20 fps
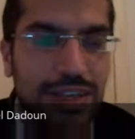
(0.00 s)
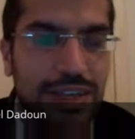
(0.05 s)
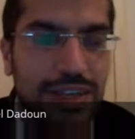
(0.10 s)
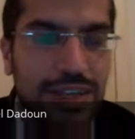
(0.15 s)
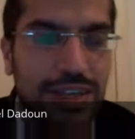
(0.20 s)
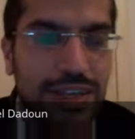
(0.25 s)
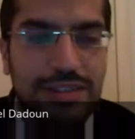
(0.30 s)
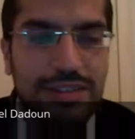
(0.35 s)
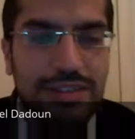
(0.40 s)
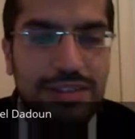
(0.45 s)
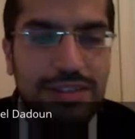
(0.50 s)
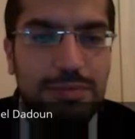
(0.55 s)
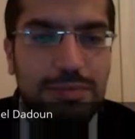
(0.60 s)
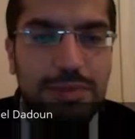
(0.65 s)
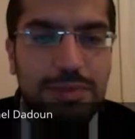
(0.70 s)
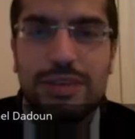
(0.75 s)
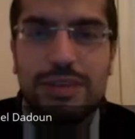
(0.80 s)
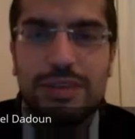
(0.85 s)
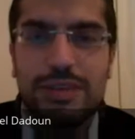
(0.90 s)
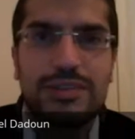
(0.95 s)
We are
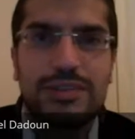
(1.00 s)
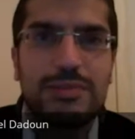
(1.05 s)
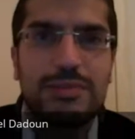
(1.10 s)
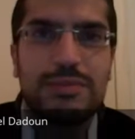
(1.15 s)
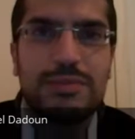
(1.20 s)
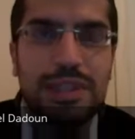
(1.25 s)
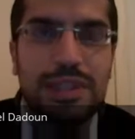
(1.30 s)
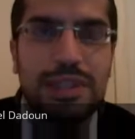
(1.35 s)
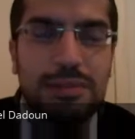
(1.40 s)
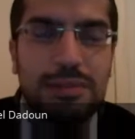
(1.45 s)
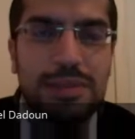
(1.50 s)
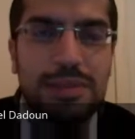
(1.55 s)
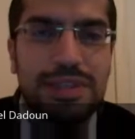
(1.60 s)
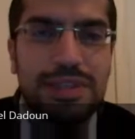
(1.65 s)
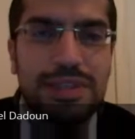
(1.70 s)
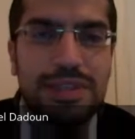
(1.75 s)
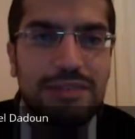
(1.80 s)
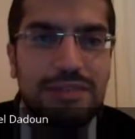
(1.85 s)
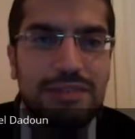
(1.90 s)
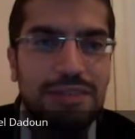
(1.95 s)
tonight being
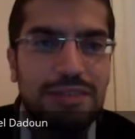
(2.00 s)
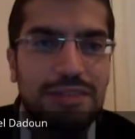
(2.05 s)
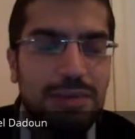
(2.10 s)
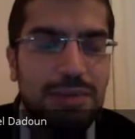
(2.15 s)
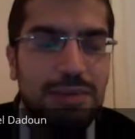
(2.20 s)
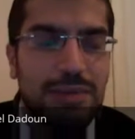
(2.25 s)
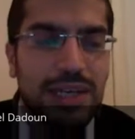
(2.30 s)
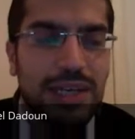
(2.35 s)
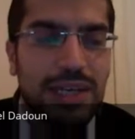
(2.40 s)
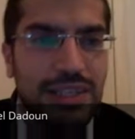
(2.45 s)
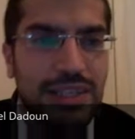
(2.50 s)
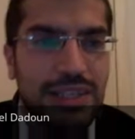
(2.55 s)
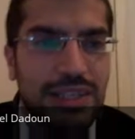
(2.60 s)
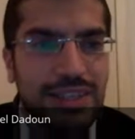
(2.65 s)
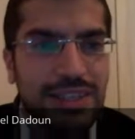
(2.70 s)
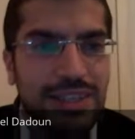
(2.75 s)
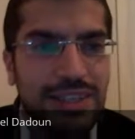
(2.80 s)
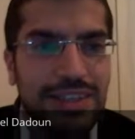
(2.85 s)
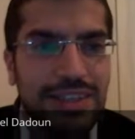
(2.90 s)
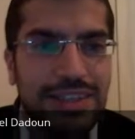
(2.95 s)
hosted by the Basan
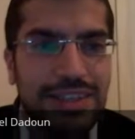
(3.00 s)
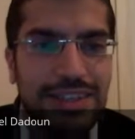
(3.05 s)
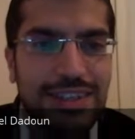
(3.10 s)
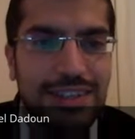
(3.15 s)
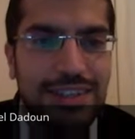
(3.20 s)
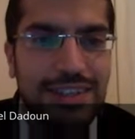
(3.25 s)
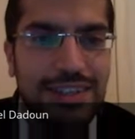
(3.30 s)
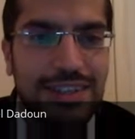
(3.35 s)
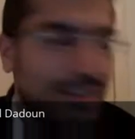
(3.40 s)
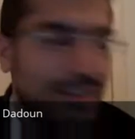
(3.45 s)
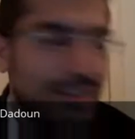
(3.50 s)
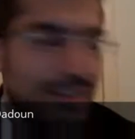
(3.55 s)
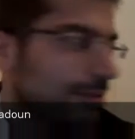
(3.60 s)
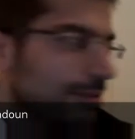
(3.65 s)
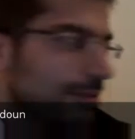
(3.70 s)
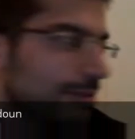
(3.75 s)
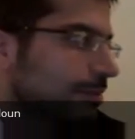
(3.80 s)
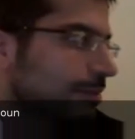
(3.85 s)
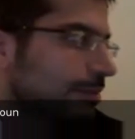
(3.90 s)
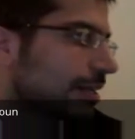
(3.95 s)
family.
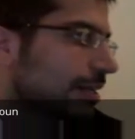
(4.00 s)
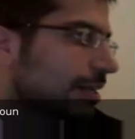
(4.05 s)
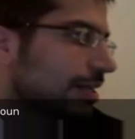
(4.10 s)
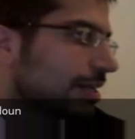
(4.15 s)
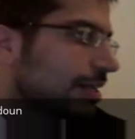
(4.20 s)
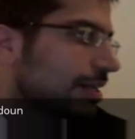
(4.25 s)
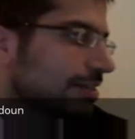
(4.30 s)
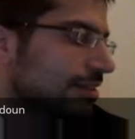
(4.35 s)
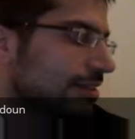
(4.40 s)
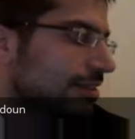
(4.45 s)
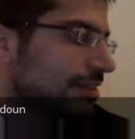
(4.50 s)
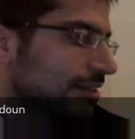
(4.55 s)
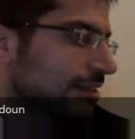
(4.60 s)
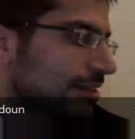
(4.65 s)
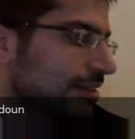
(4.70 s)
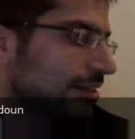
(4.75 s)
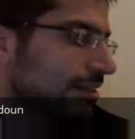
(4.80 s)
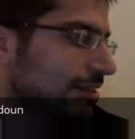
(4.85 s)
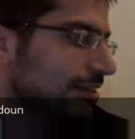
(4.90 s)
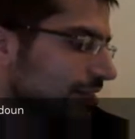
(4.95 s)
So we would
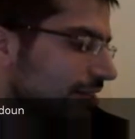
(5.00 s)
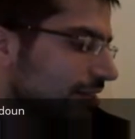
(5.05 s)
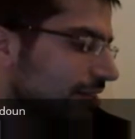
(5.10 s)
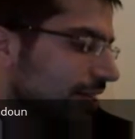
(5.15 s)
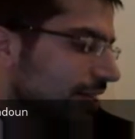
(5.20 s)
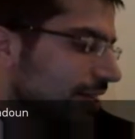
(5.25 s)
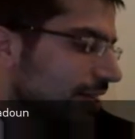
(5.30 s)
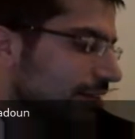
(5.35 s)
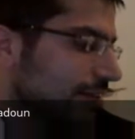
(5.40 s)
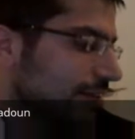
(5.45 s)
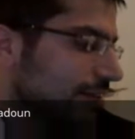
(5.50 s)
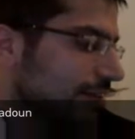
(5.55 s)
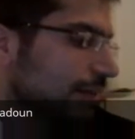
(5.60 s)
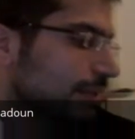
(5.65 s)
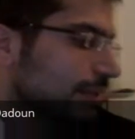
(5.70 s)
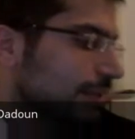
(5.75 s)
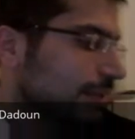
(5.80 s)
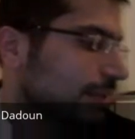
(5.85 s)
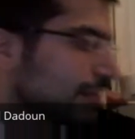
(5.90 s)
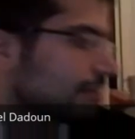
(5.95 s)
like to
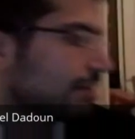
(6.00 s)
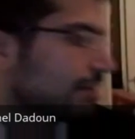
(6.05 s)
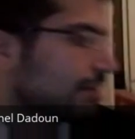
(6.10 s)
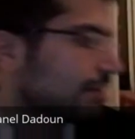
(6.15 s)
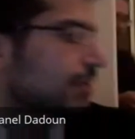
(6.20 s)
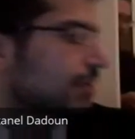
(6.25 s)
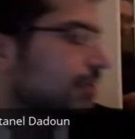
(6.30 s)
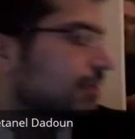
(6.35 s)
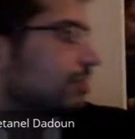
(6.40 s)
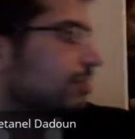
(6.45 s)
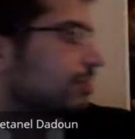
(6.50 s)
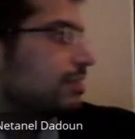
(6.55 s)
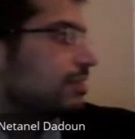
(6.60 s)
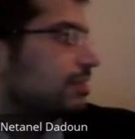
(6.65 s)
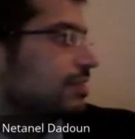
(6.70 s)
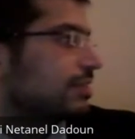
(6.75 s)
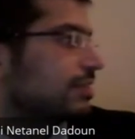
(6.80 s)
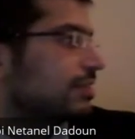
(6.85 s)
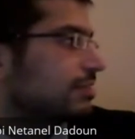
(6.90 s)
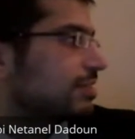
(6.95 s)
thank the Basan
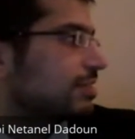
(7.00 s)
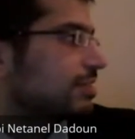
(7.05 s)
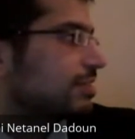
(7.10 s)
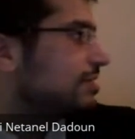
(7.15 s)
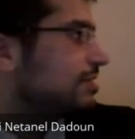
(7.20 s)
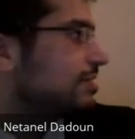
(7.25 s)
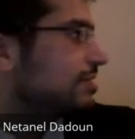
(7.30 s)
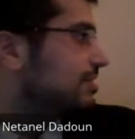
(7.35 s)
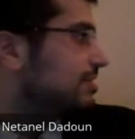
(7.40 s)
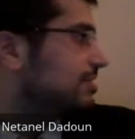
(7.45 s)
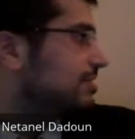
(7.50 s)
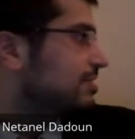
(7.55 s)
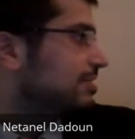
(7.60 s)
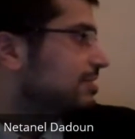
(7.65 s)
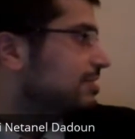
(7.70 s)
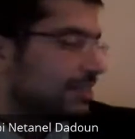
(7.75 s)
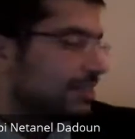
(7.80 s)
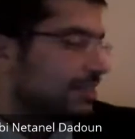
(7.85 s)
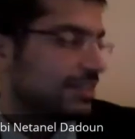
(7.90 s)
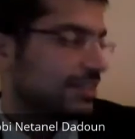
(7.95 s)
family for hosting us
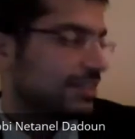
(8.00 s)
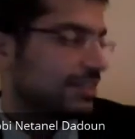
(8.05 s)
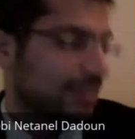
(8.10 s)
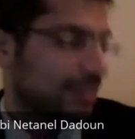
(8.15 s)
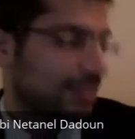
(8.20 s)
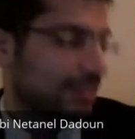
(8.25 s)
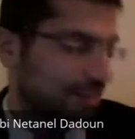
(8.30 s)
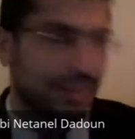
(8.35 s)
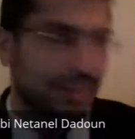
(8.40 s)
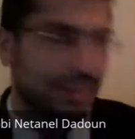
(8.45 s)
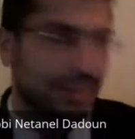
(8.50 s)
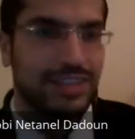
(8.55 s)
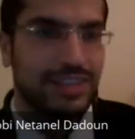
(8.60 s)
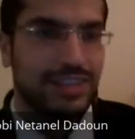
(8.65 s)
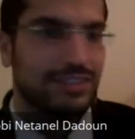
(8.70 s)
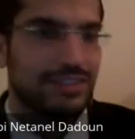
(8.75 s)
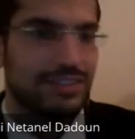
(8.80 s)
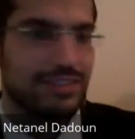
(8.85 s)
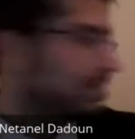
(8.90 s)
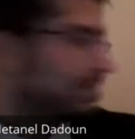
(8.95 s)
tonight.
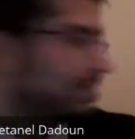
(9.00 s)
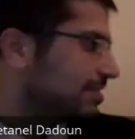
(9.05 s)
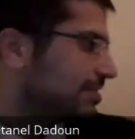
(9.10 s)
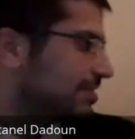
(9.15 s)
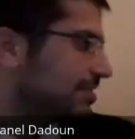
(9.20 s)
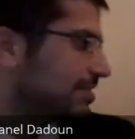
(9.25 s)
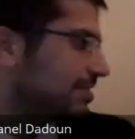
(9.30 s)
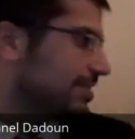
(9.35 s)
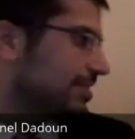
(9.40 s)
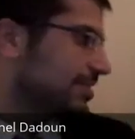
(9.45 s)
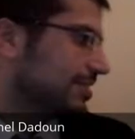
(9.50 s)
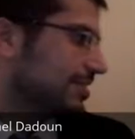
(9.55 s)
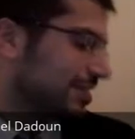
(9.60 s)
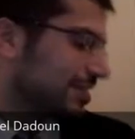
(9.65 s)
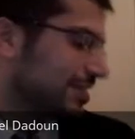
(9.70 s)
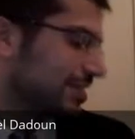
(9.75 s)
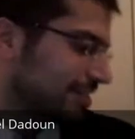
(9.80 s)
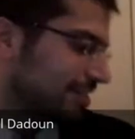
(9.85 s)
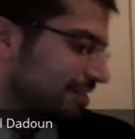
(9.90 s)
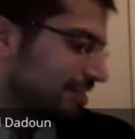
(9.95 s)
A very kind
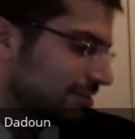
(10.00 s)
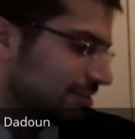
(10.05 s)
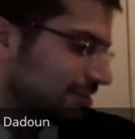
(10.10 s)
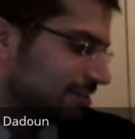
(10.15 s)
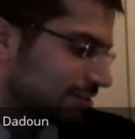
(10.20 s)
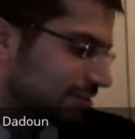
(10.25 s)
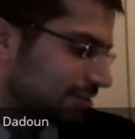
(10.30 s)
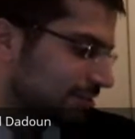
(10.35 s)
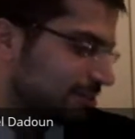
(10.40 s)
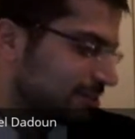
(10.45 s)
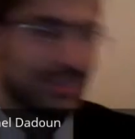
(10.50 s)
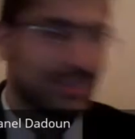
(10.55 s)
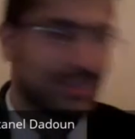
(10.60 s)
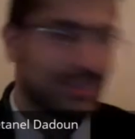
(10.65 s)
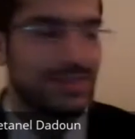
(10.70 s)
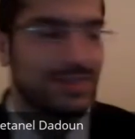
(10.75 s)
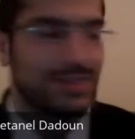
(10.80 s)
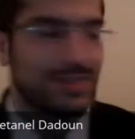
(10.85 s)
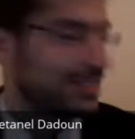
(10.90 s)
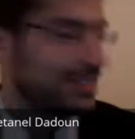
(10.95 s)
event. I don't know if they've
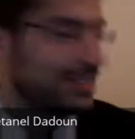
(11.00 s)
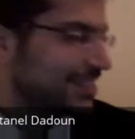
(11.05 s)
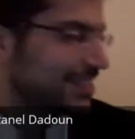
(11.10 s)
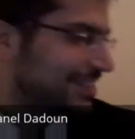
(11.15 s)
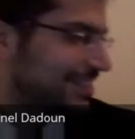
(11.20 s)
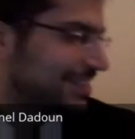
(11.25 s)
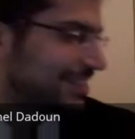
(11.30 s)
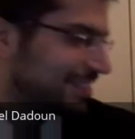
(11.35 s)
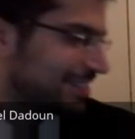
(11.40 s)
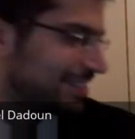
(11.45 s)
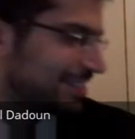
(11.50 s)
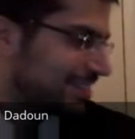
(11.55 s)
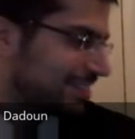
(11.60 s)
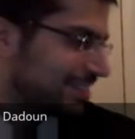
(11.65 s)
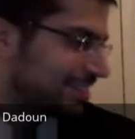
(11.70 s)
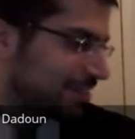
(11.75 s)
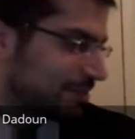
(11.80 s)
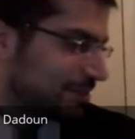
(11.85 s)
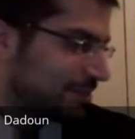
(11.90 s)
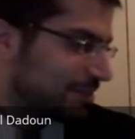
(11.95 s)
got refreshments as well.